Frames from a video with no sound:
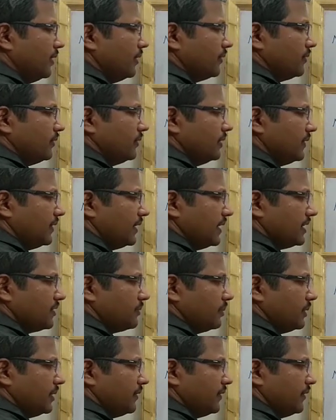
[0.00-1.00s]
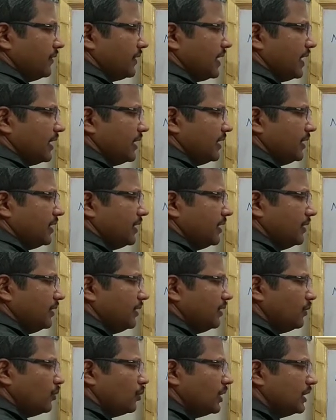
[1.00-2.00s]
So this H plus is added
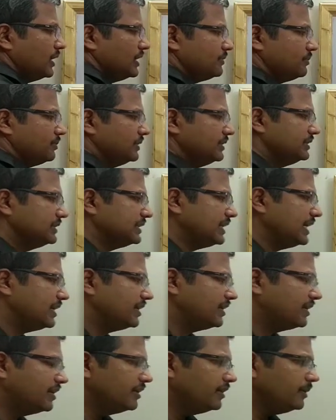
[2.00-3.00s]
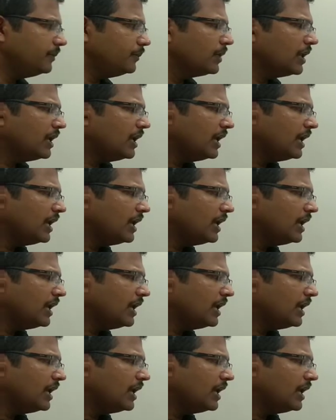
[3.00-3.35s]
here, 1 H plus is added here,